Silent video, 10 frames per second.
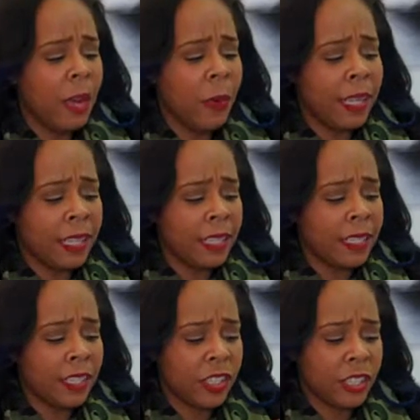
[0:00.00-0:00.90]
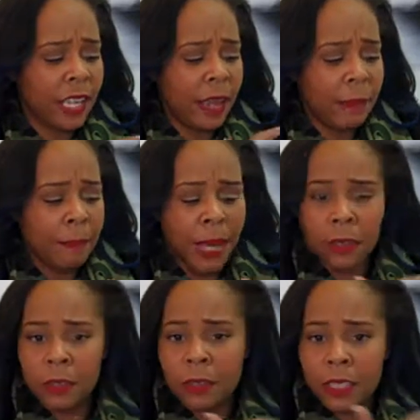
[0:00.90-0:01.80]
and what it is just a
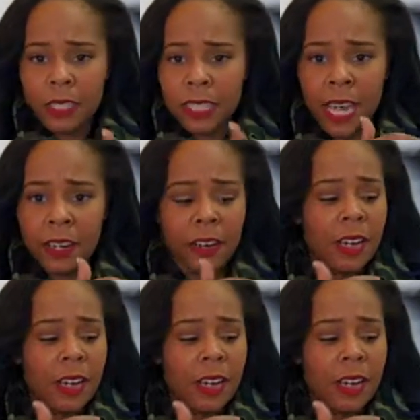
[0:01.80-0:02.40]
metal container,